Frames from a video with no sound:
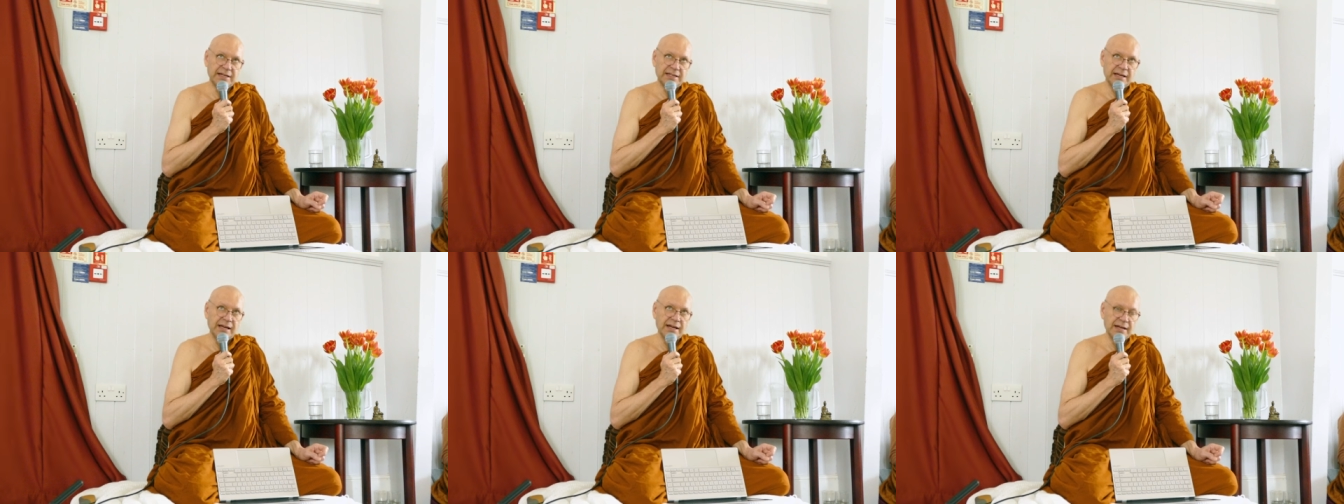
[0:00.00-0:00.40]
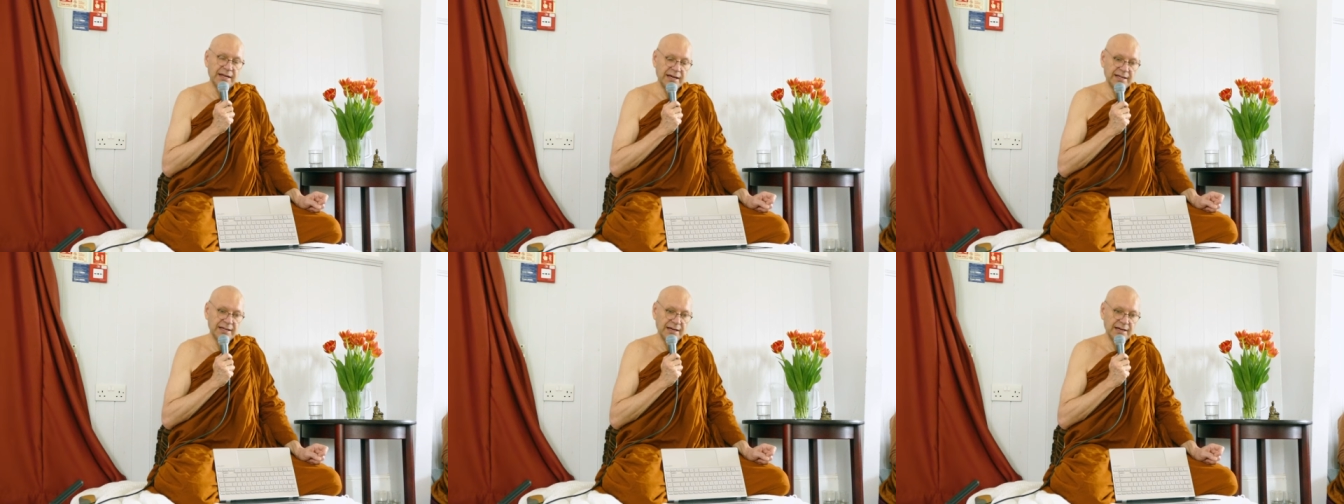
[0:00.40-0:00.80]

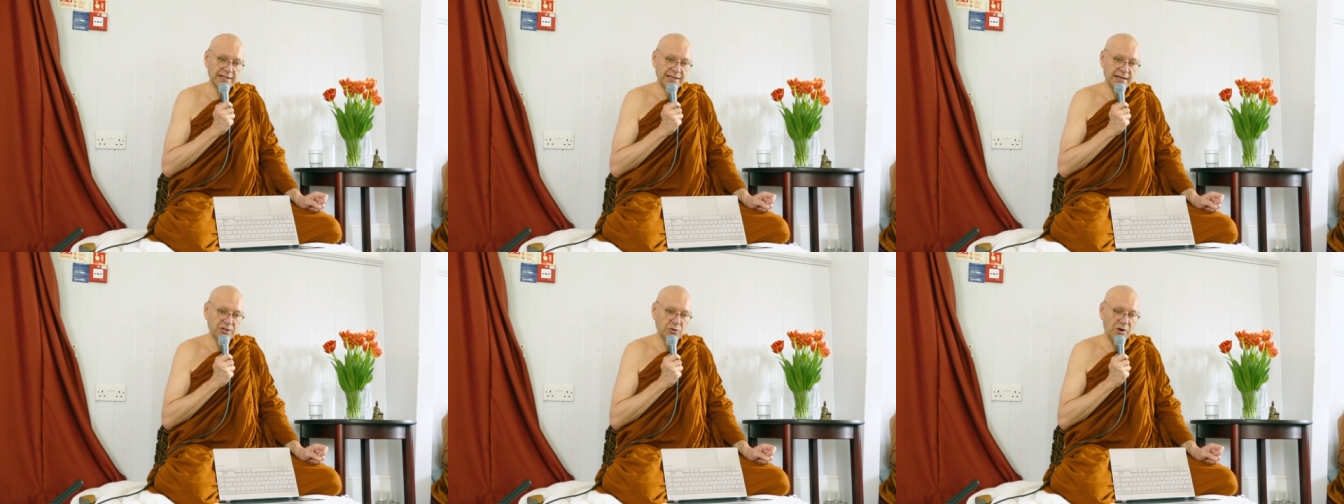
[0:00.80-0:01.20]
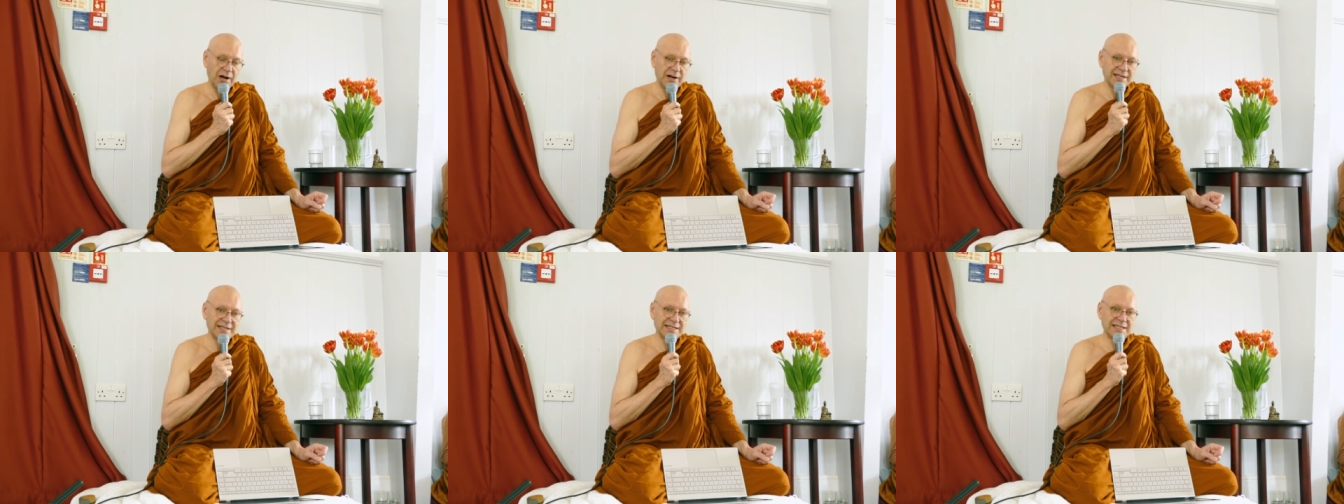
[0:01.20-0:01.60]
tanhadasa. You
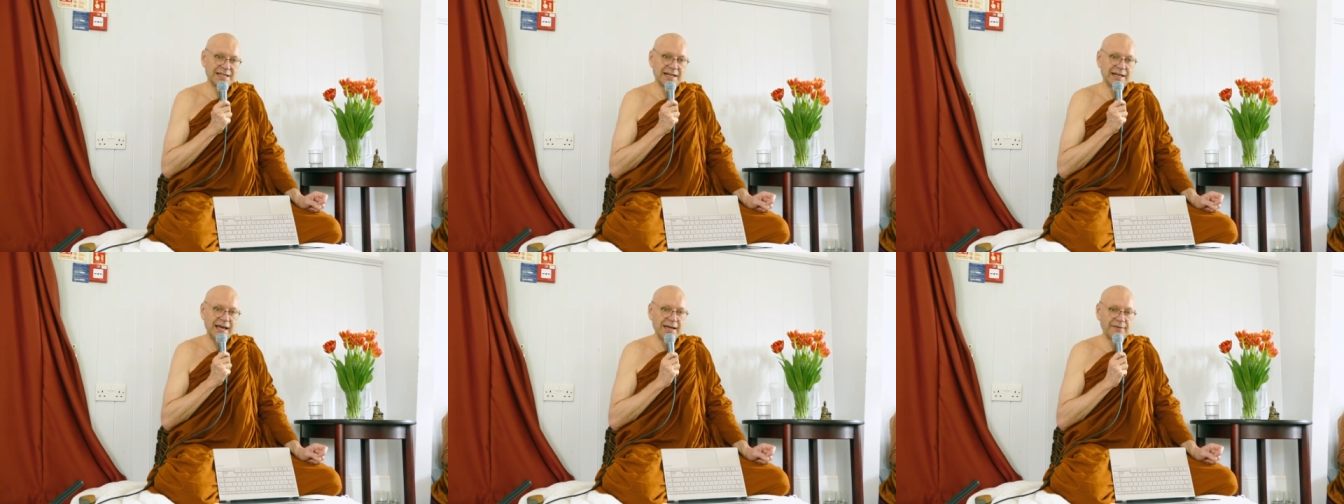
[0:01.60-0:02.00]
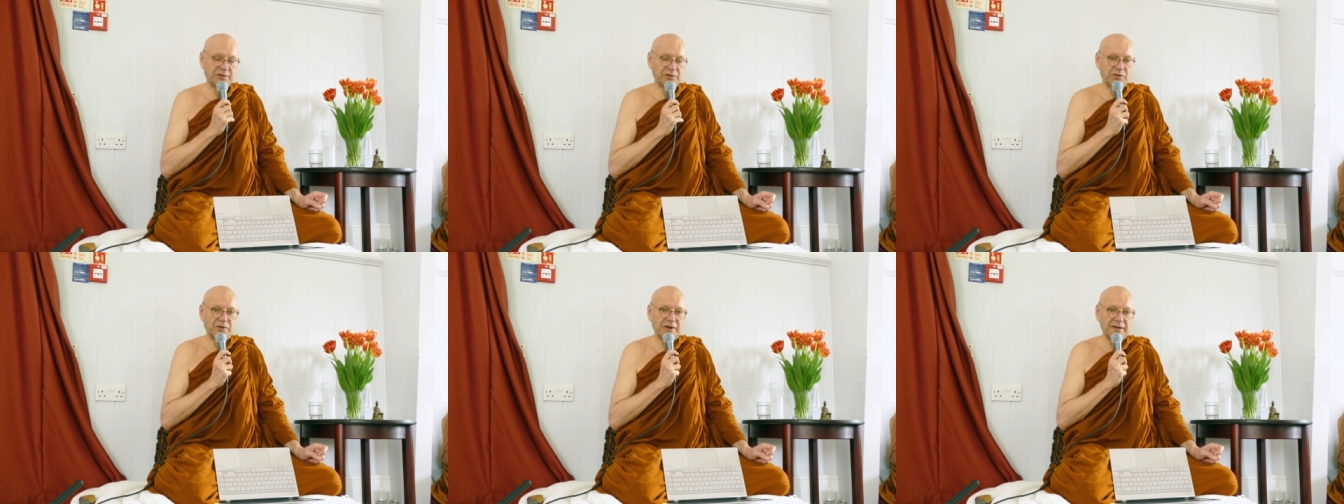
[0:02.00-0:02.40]
are a slave
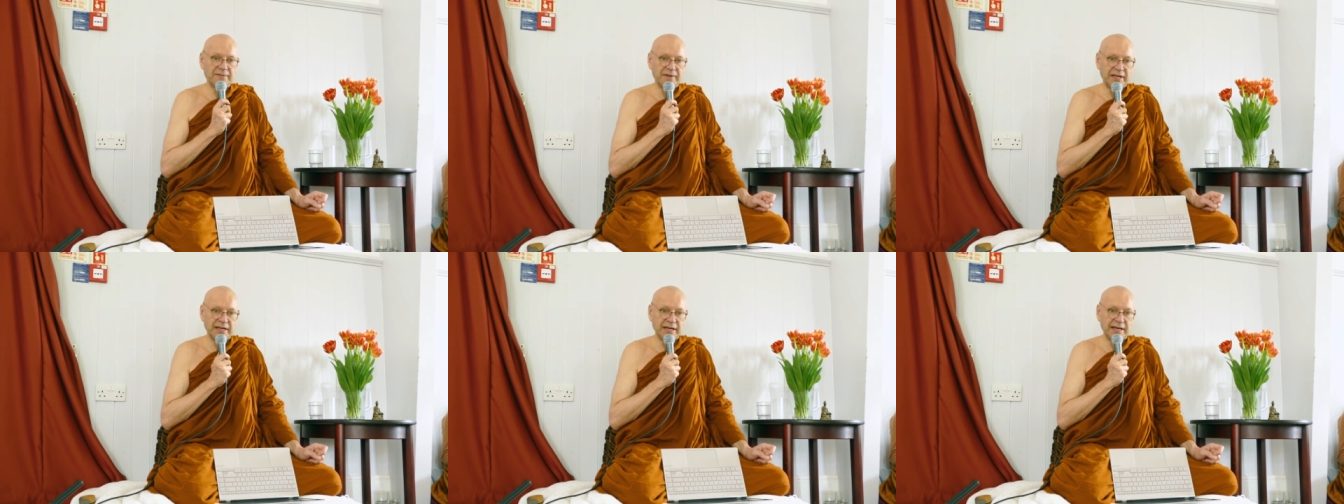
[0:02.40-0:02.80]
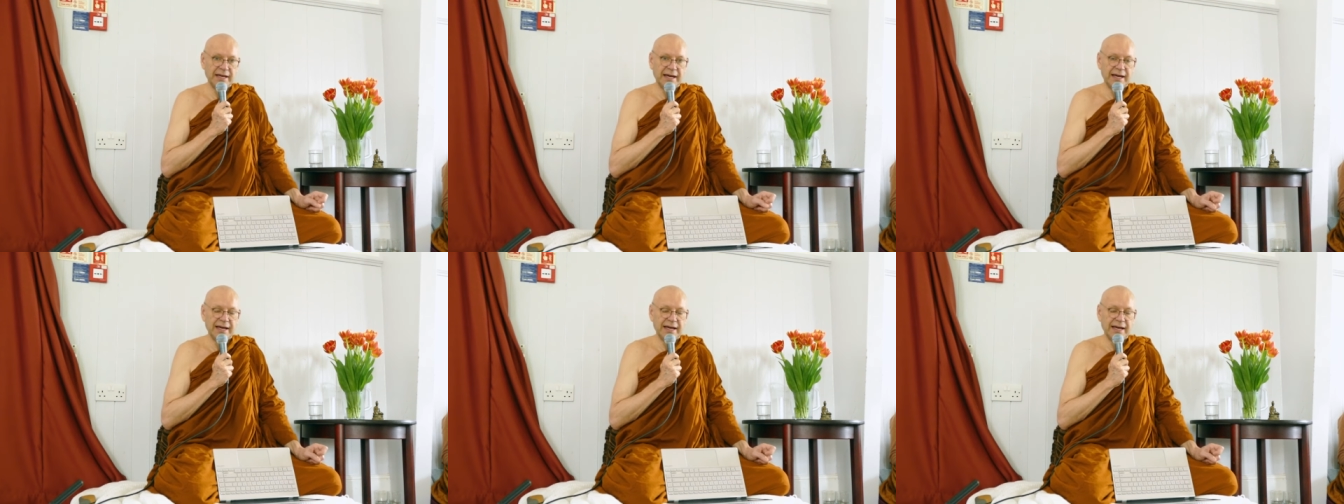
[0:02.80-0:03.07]
to craving, eh?